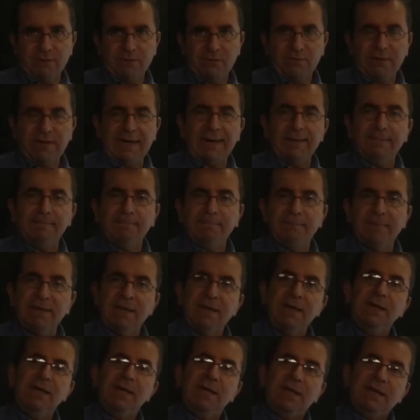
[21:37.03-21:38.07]
Okay.
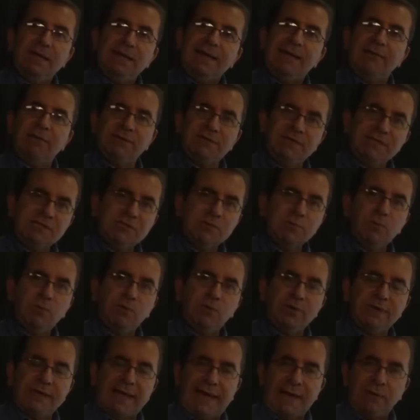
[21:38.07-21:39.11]
Now at this
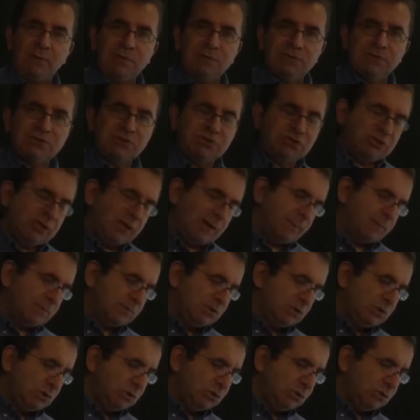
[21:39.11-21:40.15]
point, I want to jump
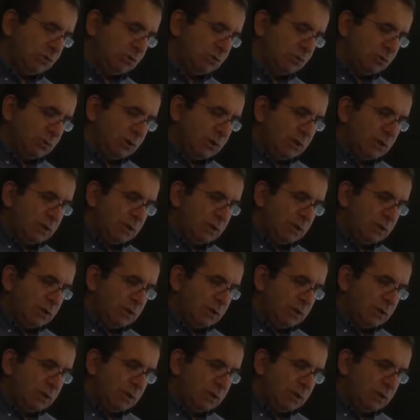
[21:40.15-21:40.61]
to